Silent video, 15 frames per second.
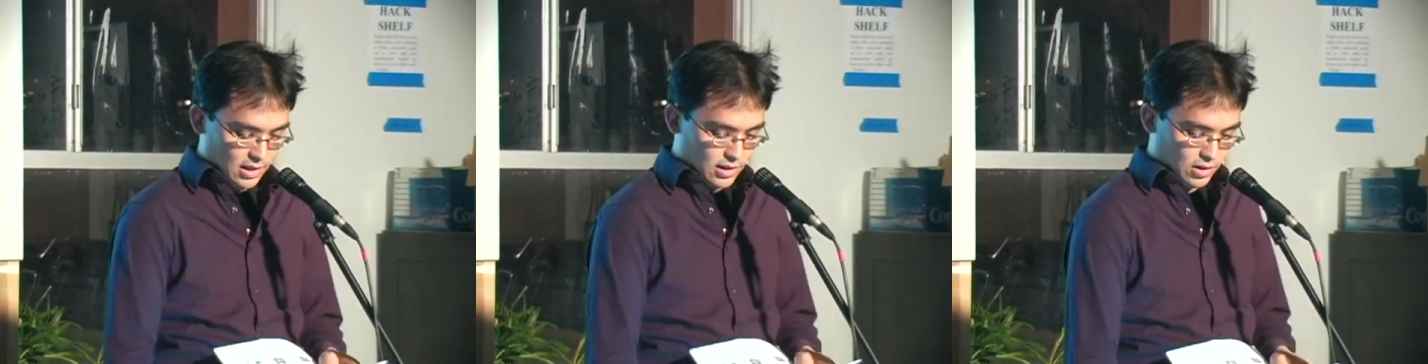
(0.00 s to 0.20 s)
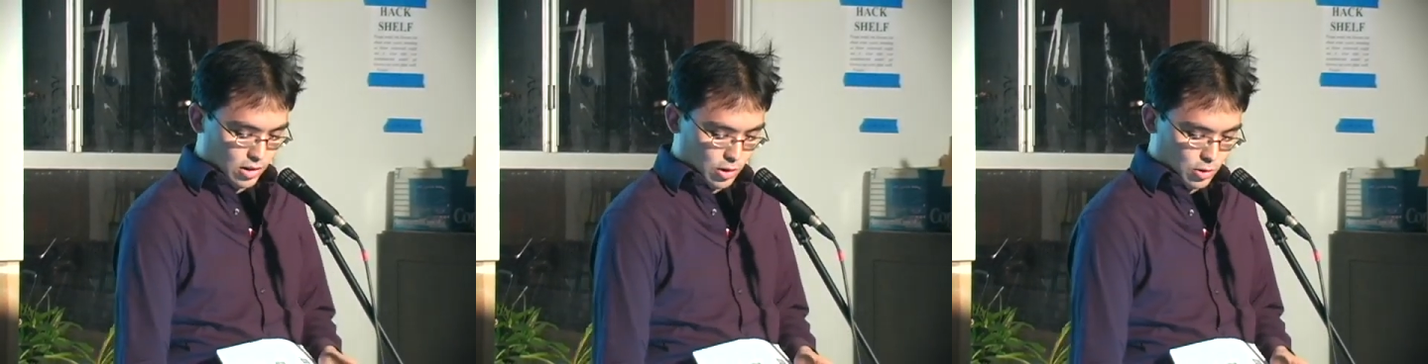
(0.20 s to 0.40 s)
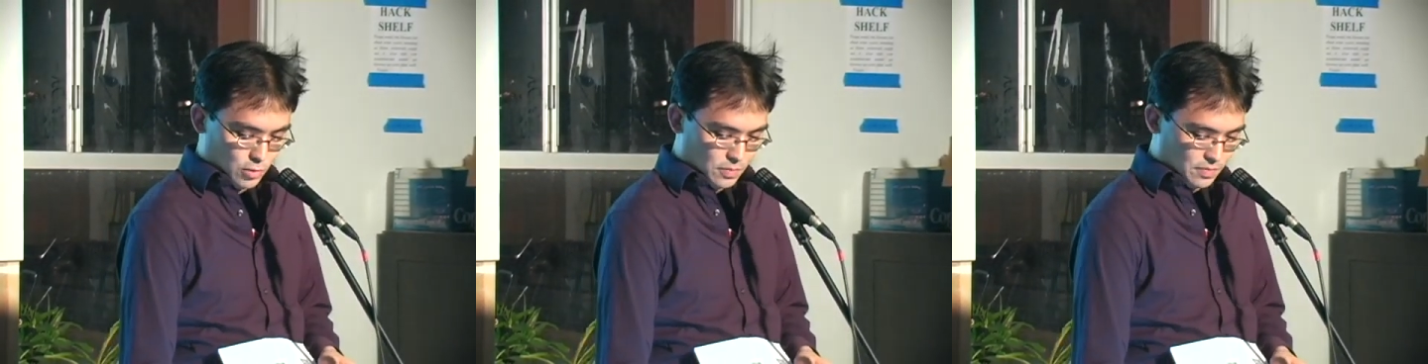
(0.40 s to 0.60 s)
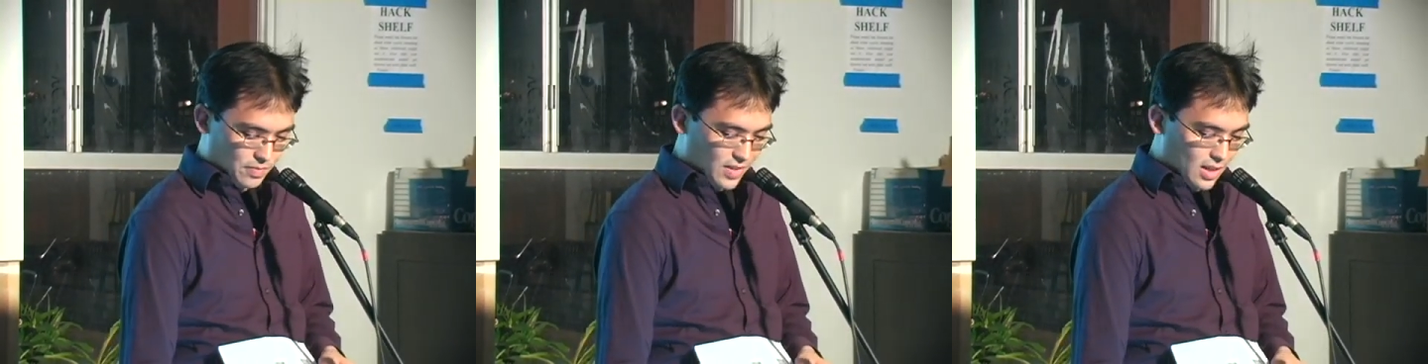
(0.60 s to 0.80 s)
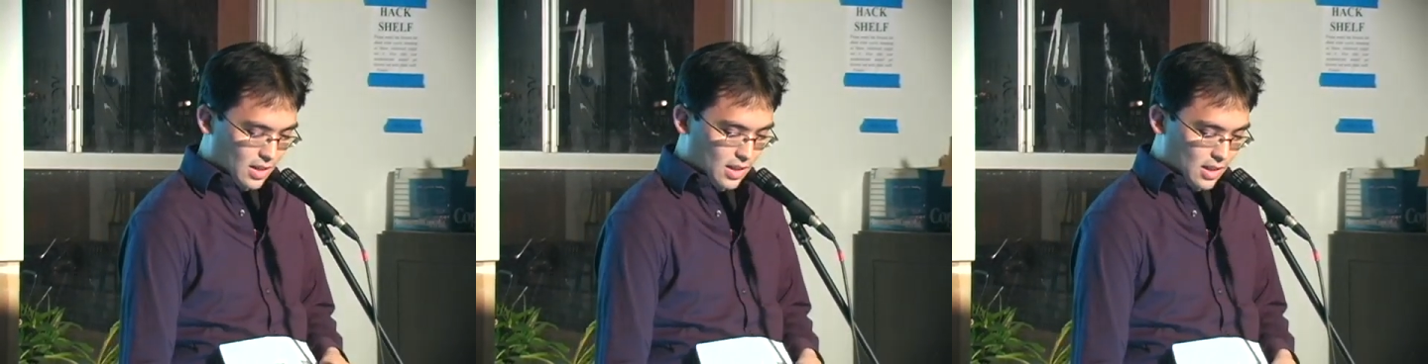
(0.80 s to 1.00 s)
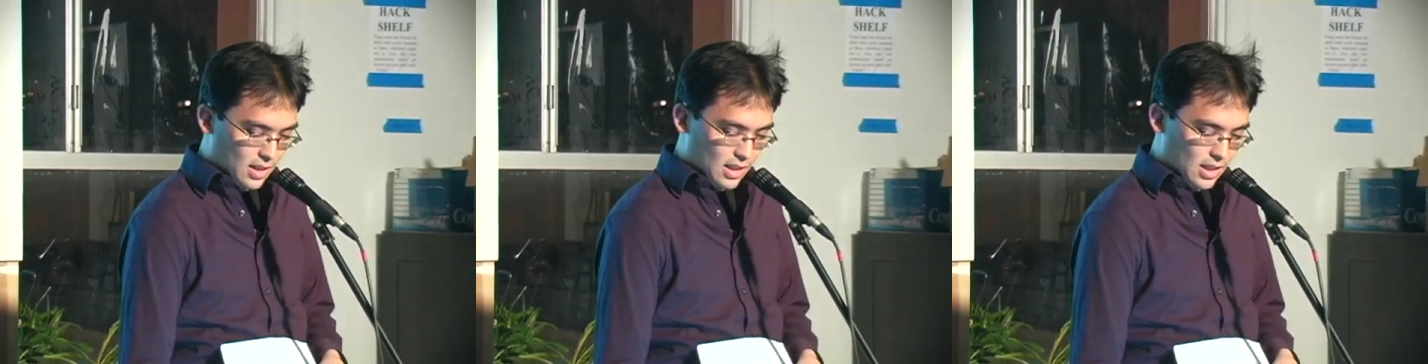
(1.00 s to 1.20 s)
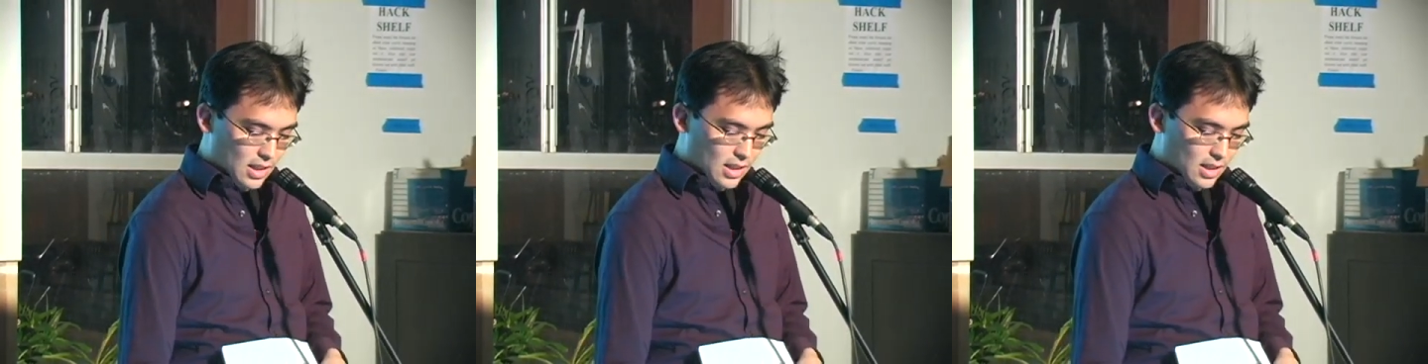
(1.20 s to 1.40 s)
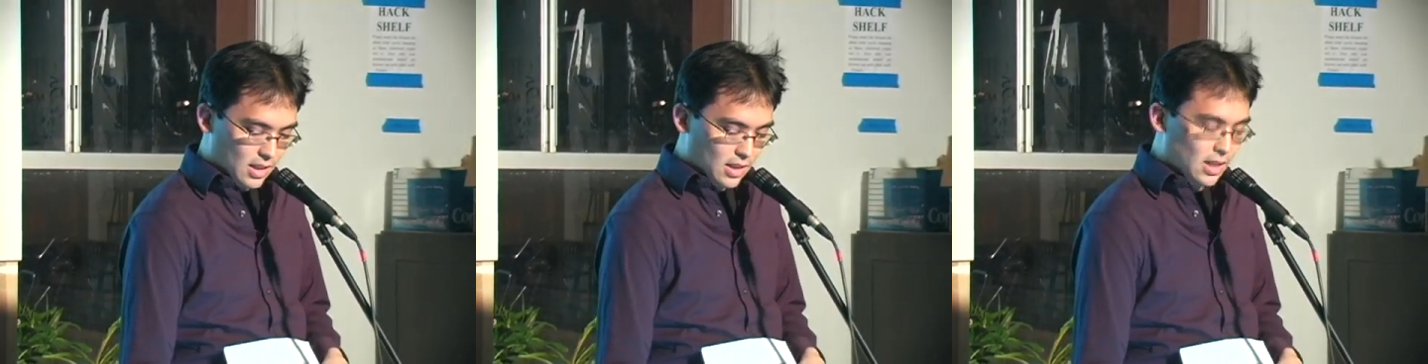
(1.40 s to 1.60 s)
So
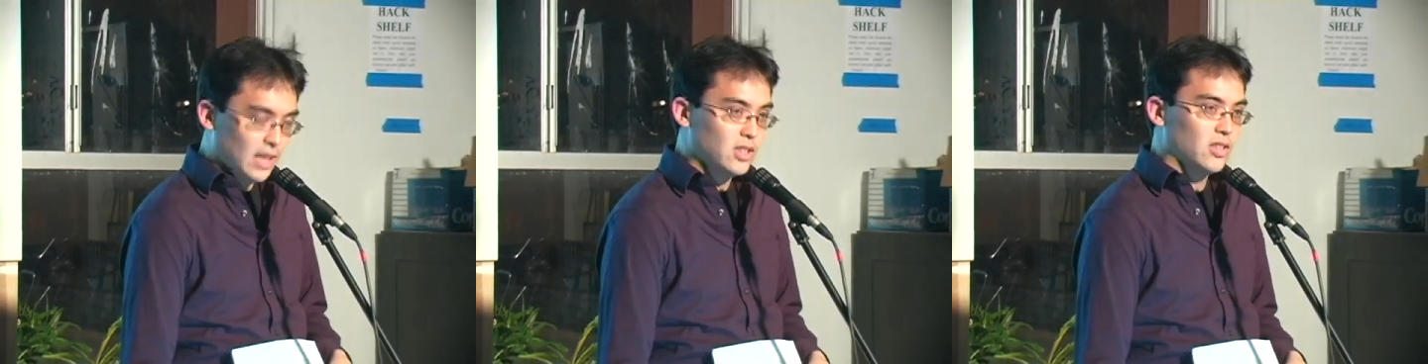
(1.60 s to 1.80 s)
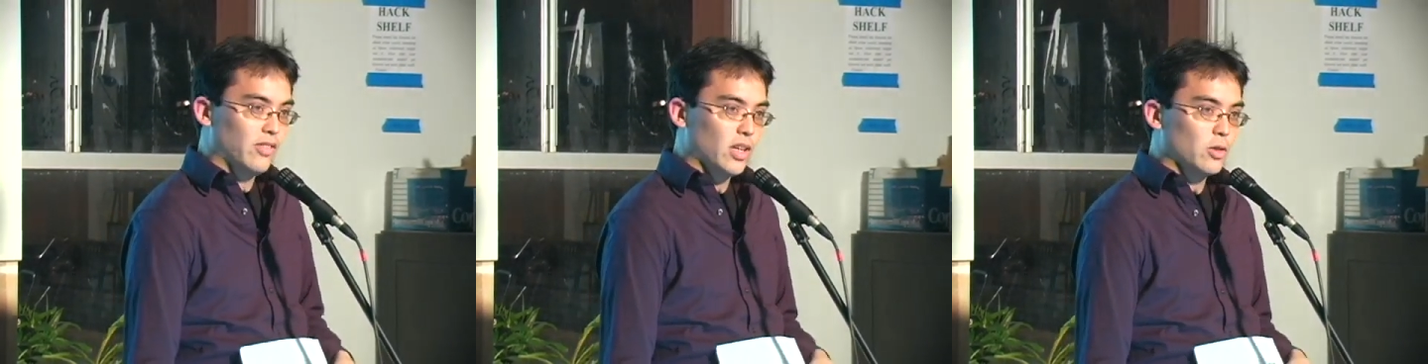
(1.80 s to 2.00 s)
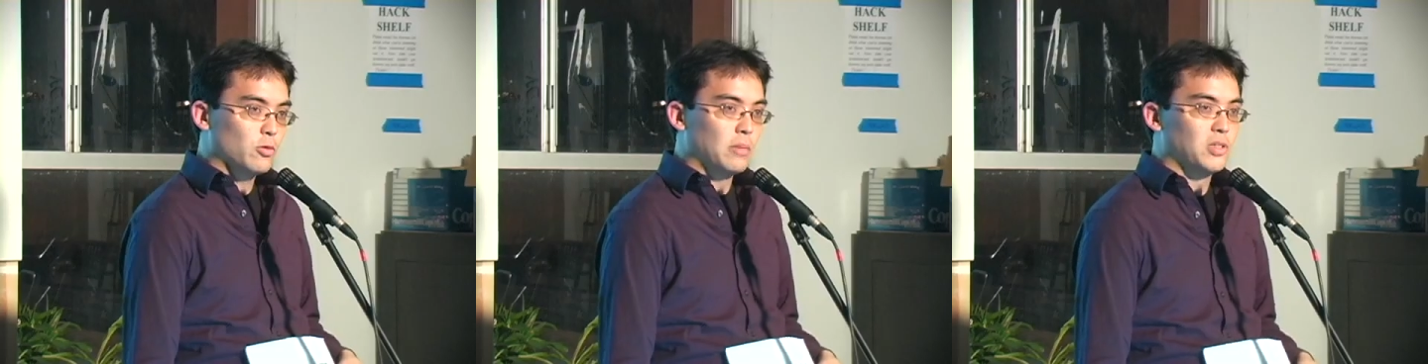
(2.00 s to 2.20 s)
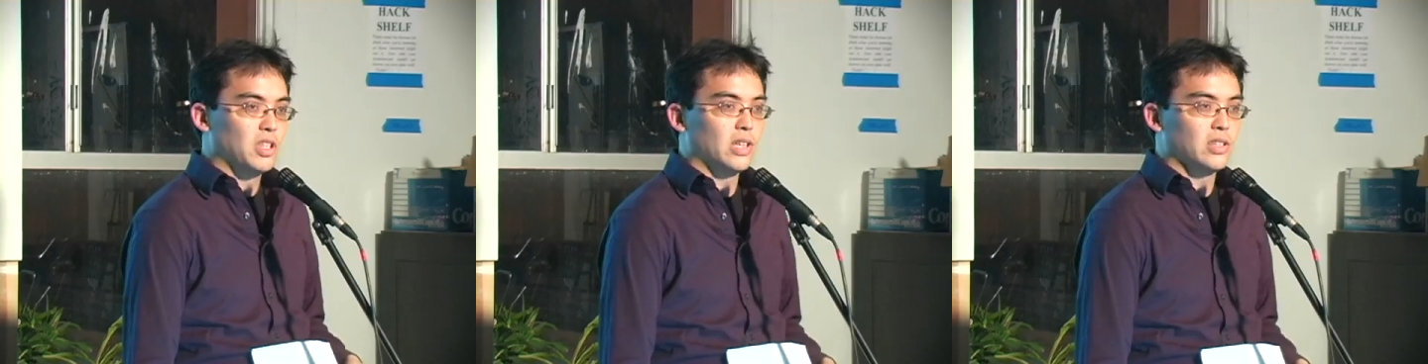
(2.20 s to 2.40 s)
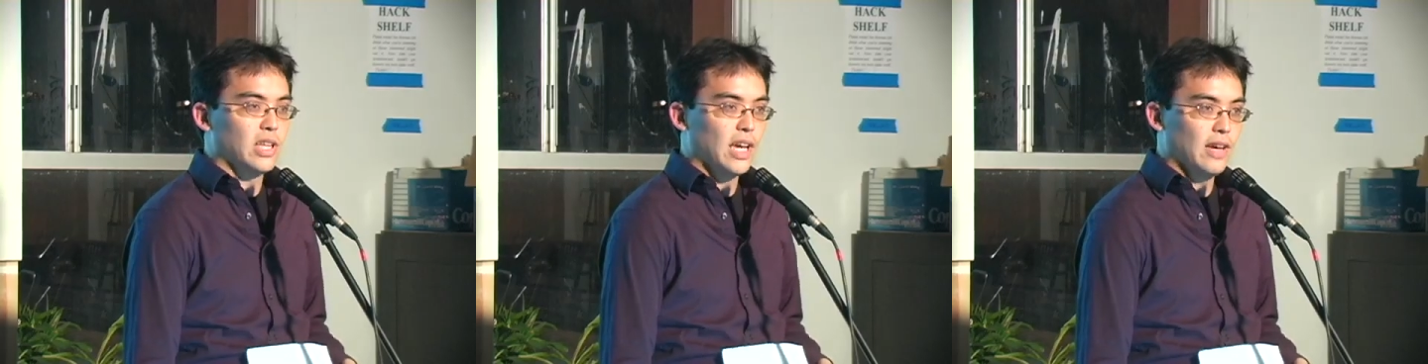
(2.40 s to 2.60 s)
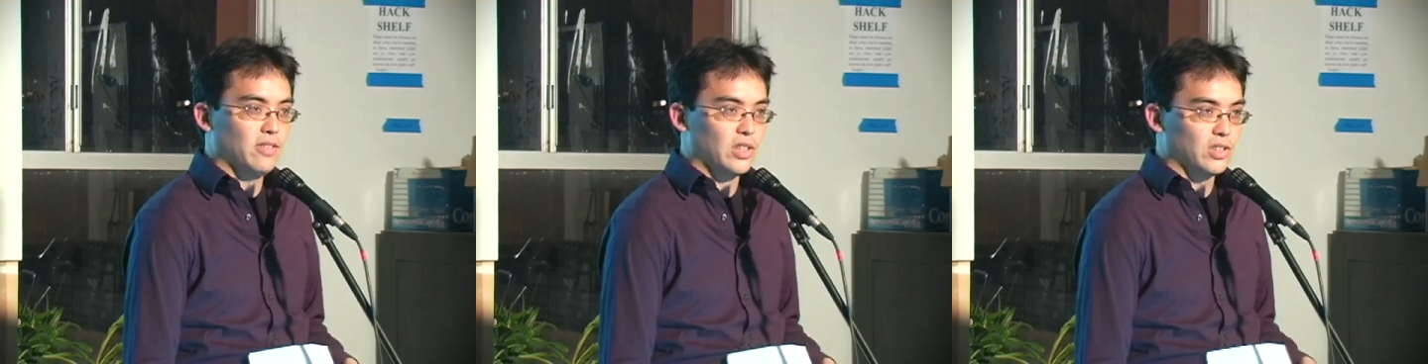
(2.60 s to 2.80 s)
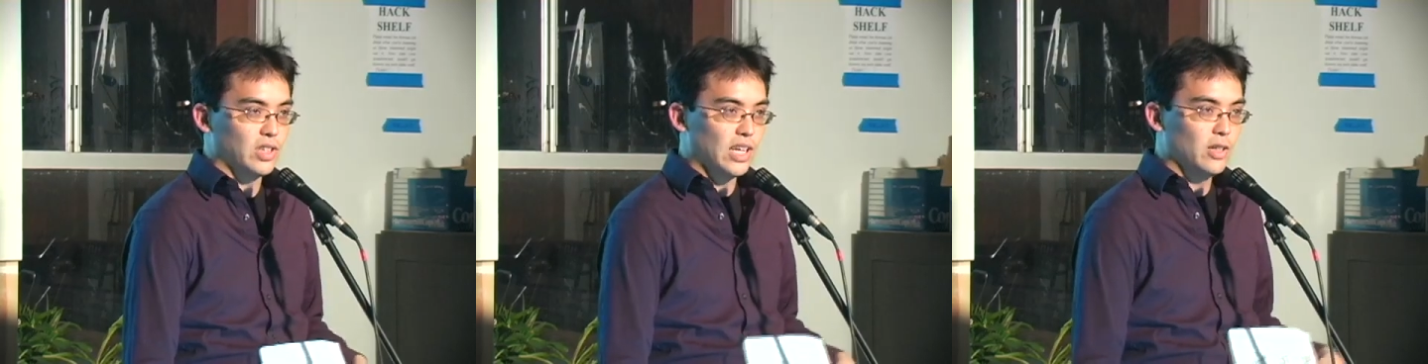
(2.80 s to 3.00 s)
lots of other websites have this.